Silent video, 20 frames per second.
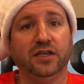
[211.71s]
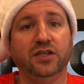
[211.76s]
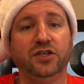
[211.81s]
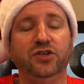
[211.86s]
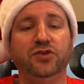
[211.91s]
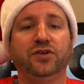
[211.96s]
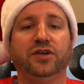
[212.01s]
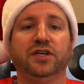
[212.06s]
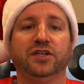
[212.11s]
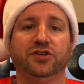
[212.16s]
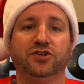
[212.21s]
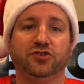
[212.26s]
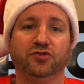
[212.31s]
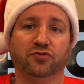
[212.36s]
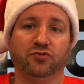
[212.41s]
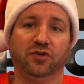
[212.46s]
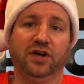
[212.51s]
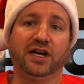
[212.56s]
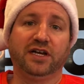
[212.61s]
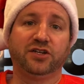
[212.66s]
you can
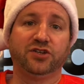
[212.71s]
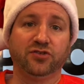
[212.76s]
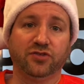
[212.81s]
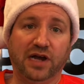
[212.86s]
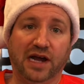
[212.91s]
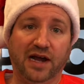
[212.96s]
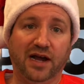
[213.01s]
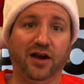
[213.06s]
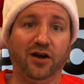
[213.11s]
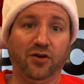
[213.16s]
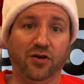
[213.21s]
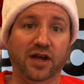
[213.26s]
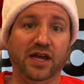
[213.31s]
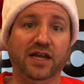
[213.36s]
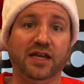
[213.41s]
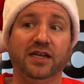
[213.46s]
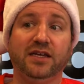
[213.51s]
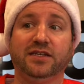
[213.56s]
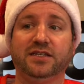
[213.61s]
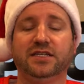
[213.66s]
direct your
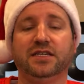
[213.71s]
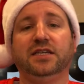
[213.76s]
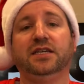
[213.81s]
IRA to